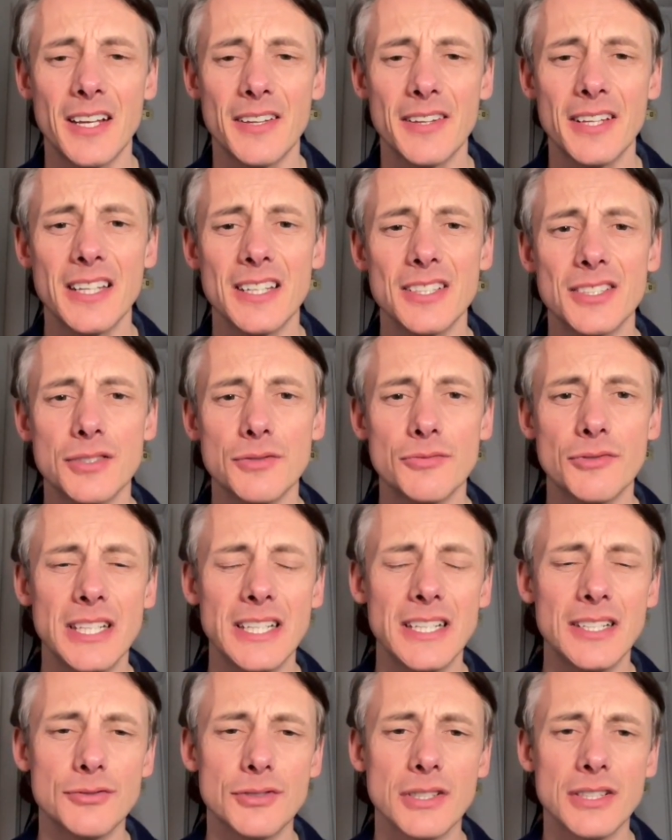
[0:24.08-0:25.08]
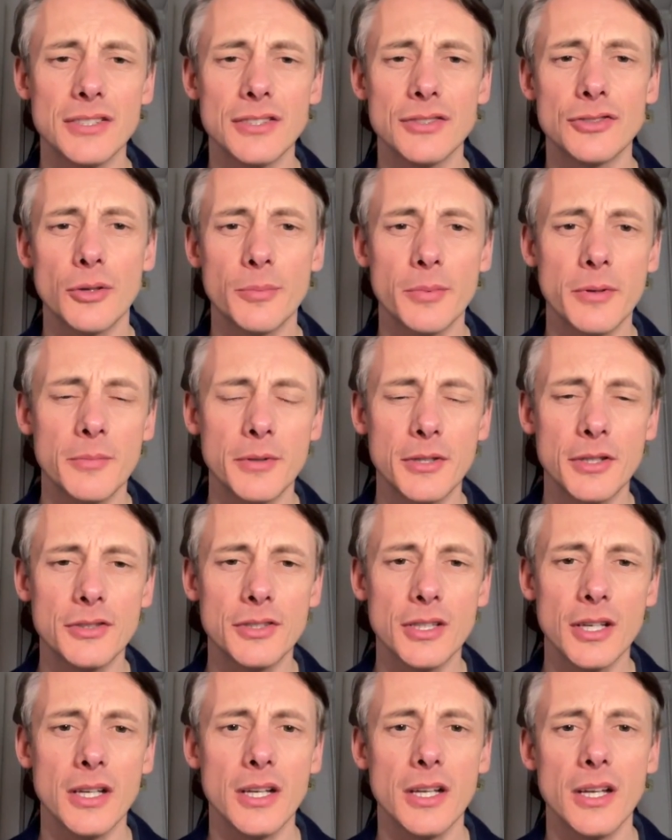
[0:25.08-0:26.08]
I think this is a really interesting topic
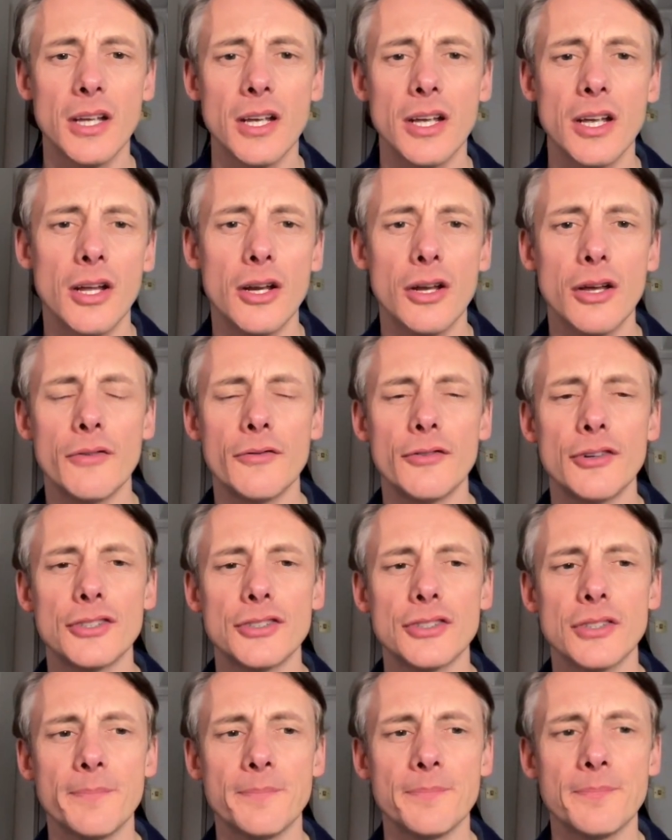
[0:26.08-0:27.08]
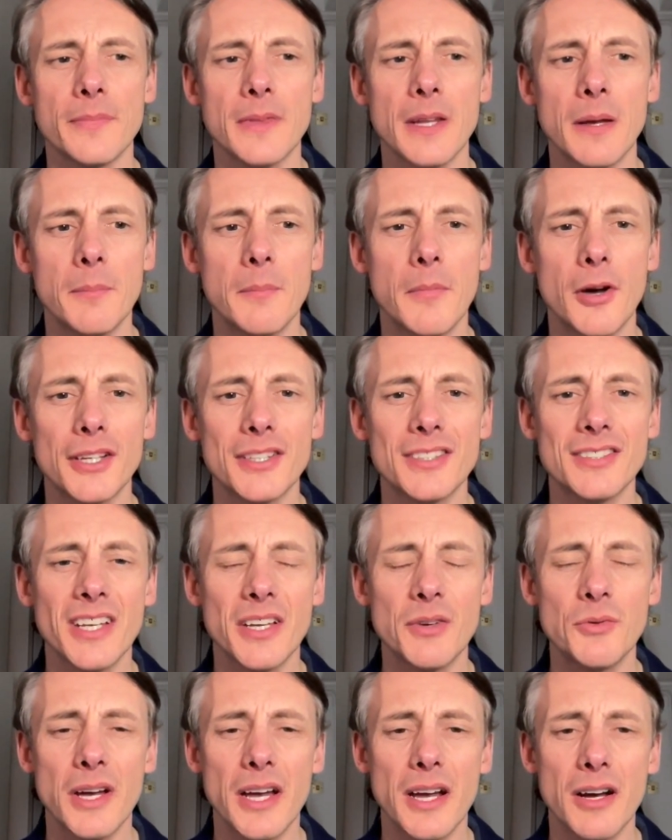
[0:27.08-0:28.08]
because a lot of us might
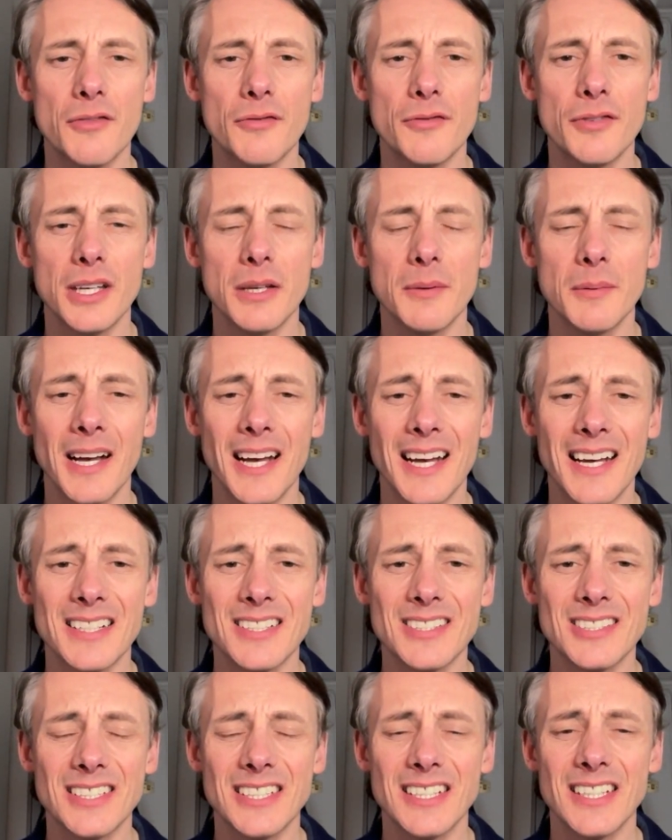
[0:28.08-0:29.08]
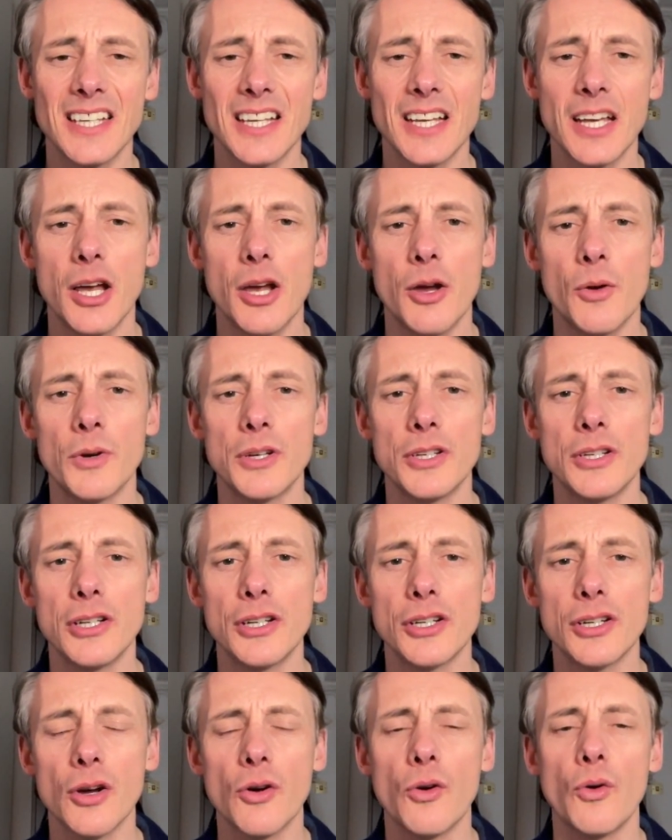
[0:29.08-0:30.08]
say we're healthy, but actually when you
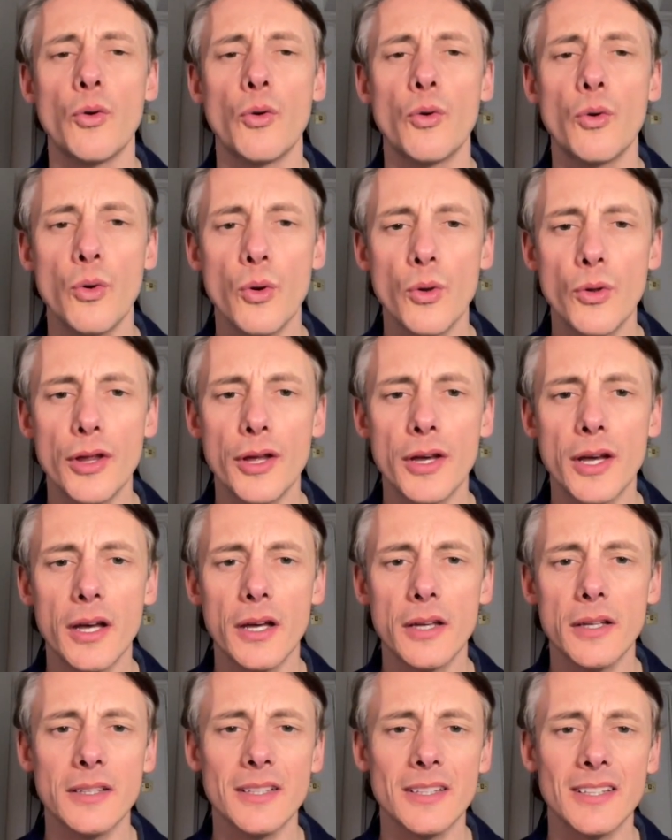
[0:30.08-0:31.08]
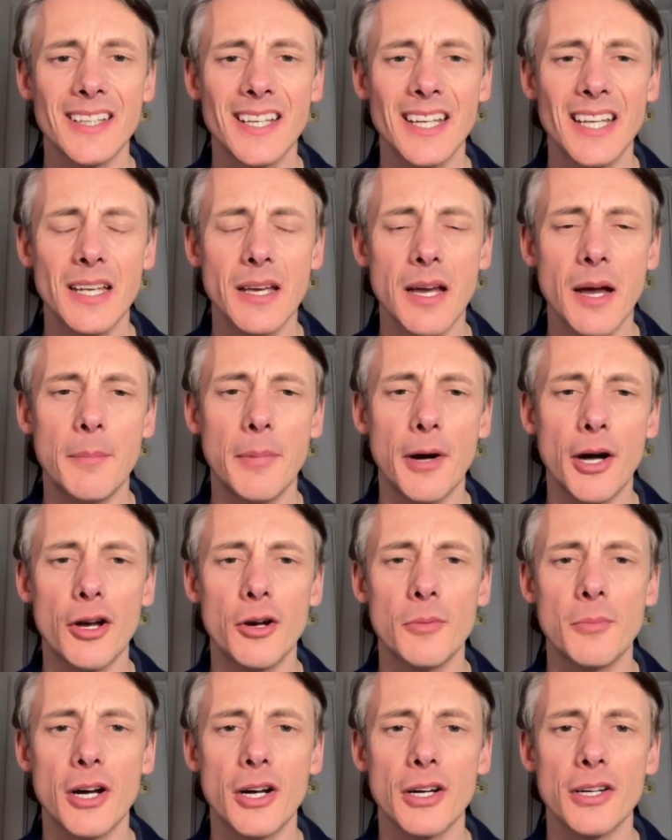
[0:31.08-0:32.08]
look at all the key
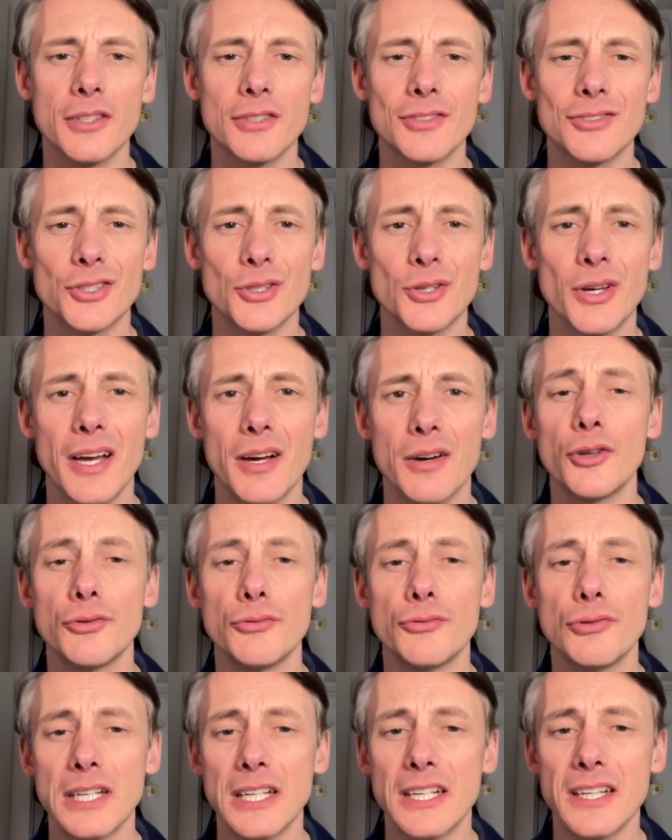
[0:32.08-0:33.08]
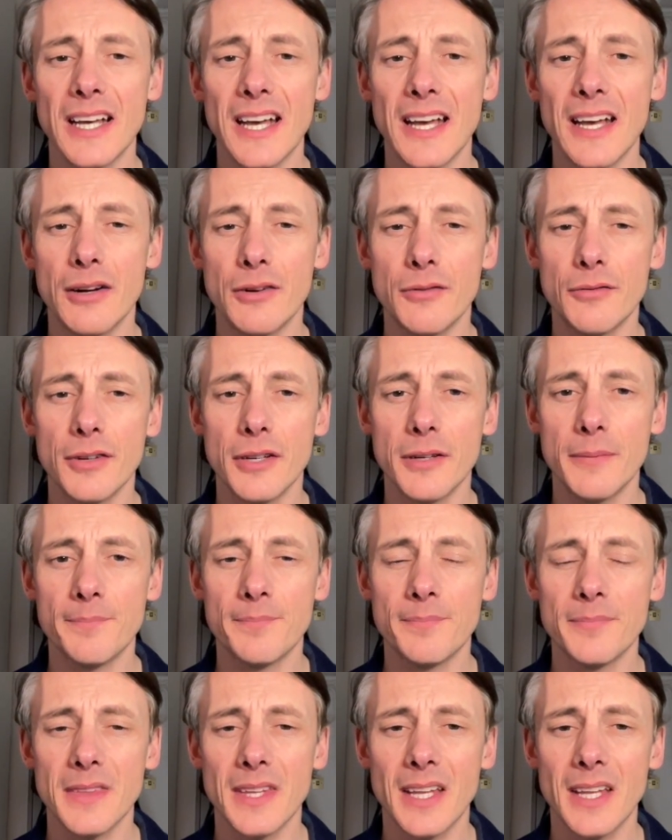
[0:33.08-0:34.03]
biomarkers to are you really that healthy?